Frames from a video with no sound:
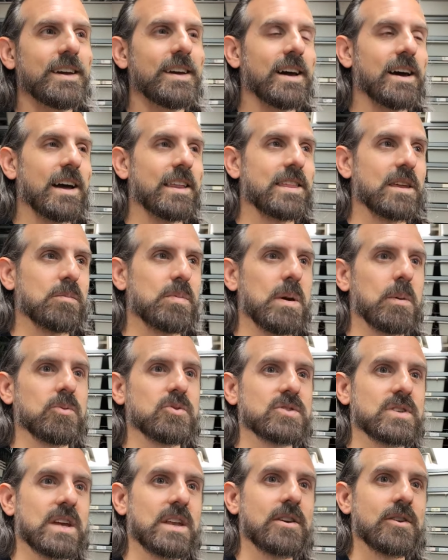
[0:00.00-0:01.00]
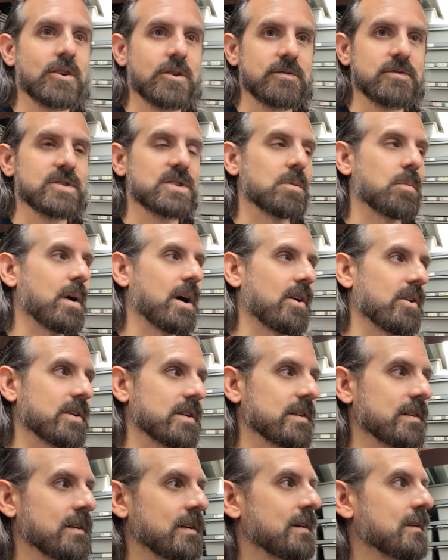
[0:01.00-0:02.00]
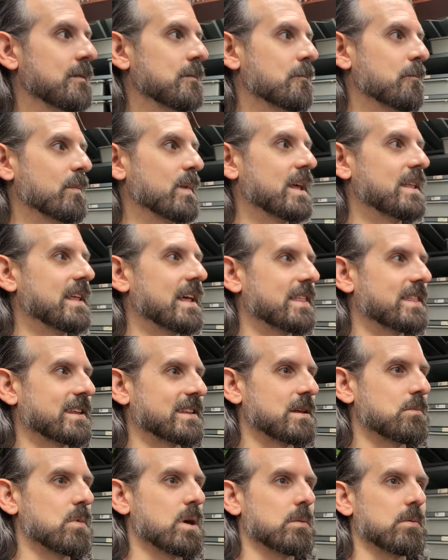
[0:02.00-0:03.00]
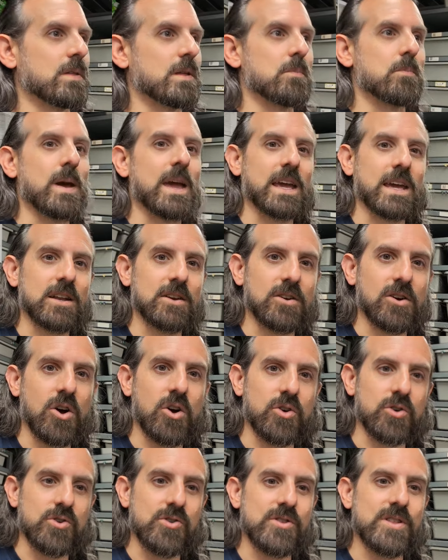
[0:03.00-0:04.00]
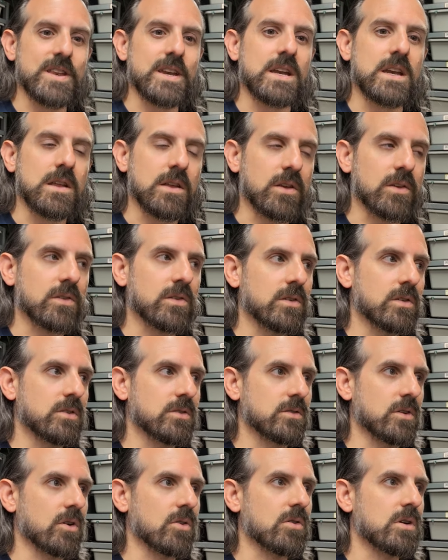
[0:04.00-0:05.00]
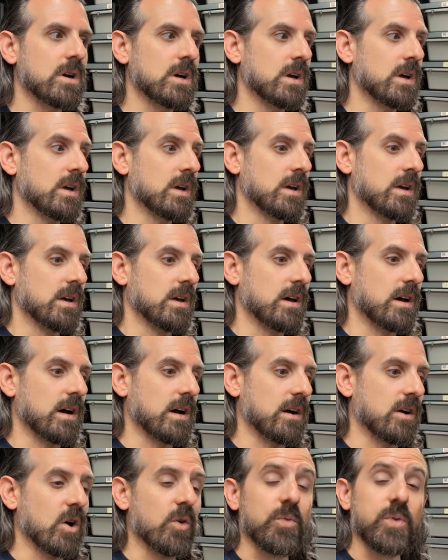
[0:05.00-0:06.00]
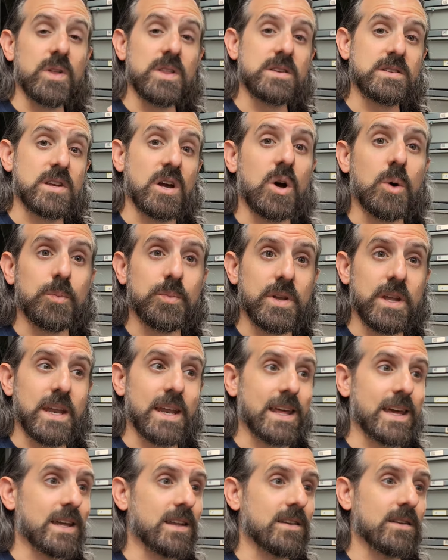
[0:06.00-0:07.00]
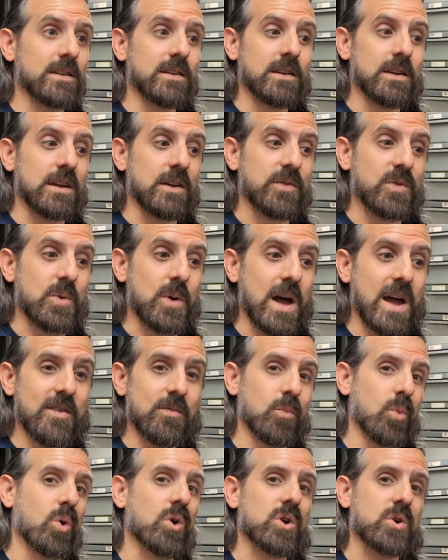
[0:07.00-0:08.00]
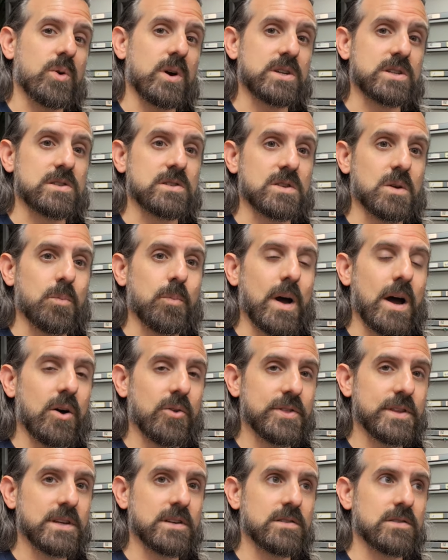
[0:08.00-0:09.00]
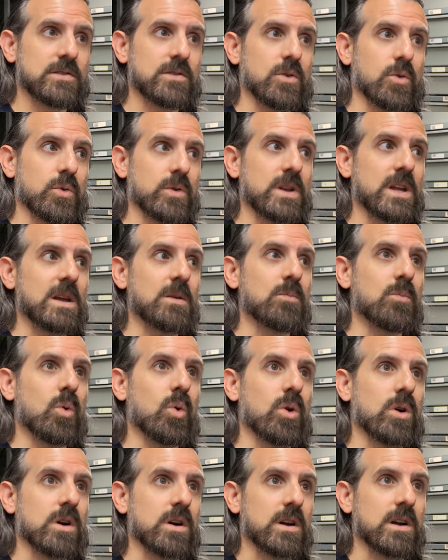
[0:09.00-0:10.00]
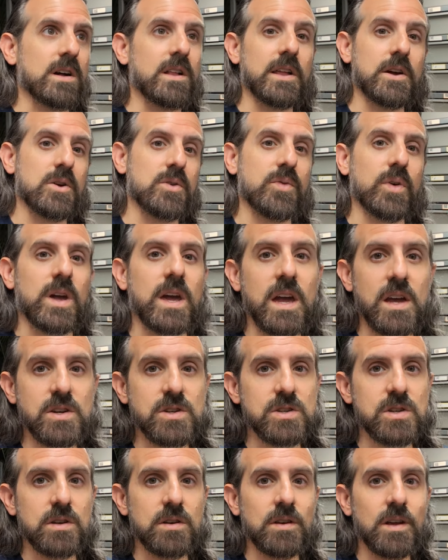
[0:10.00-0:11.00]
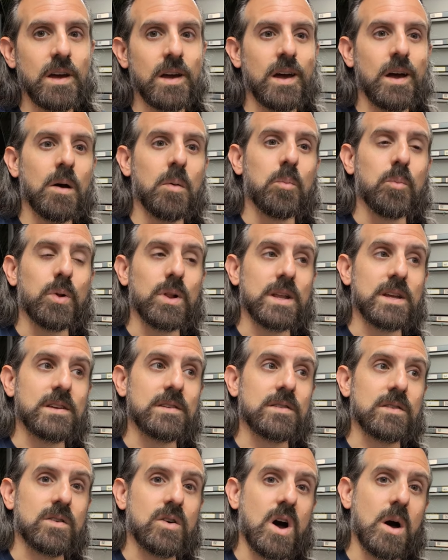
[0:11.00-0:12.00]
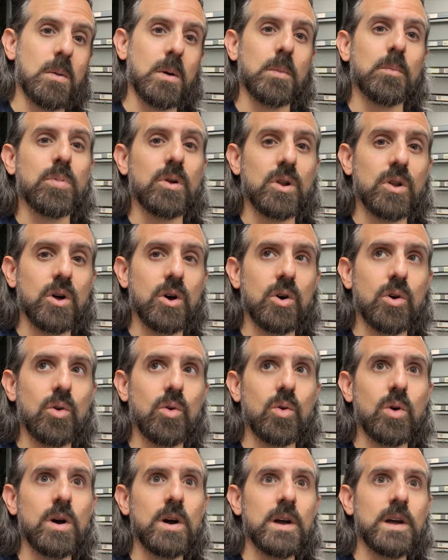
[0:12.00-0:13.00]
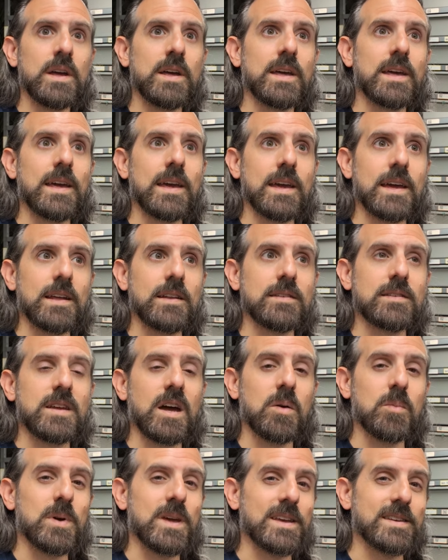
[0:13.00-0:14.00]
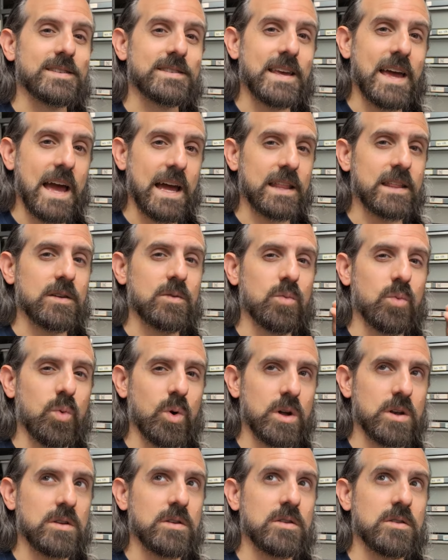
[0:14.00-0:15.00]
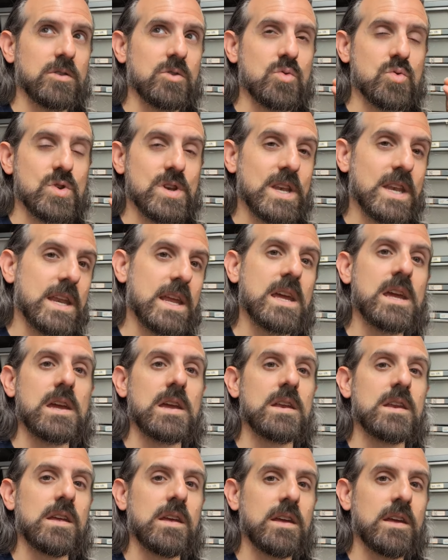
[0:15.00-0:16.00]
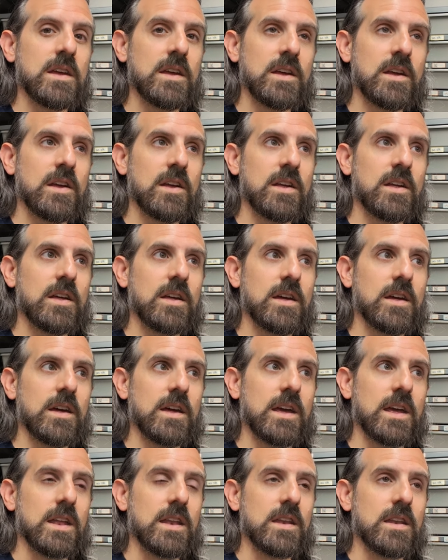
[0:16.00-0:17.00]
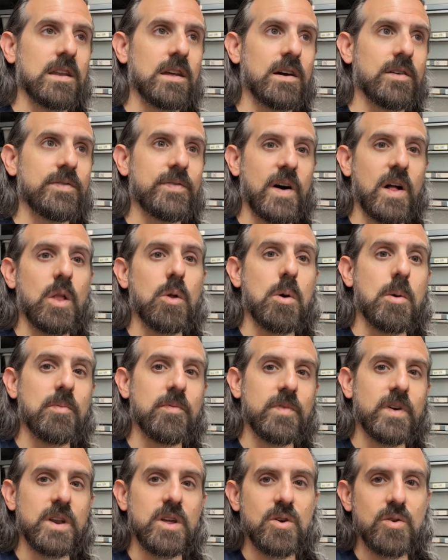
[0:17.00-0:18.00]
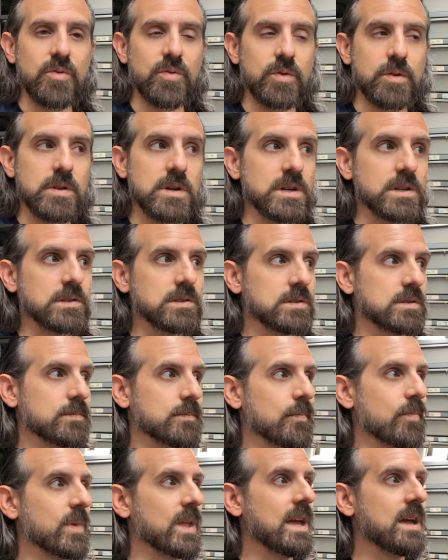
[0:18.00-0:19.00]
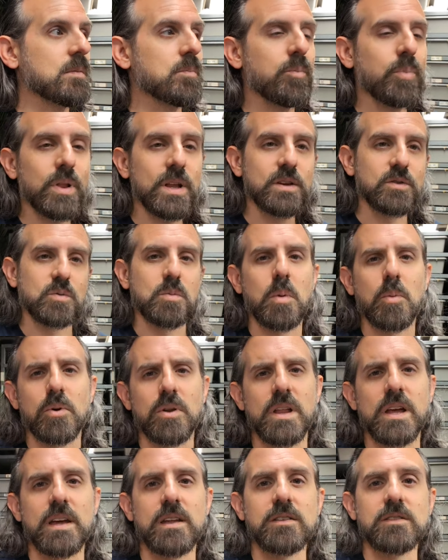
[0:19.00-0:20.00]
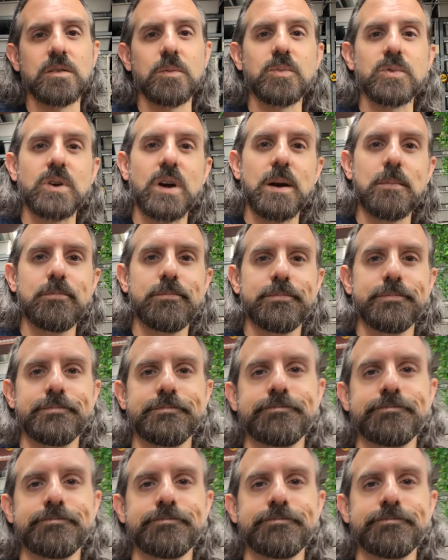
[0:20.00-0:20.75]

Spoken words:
I think people just get nervous about it, and I think they make it harder than it is. So hopefully this helped. And again, if you have more questions about this or need more clarification, please comment below and tell me exactly what you need in a follow-up video for this. And please remember to like and subscribe.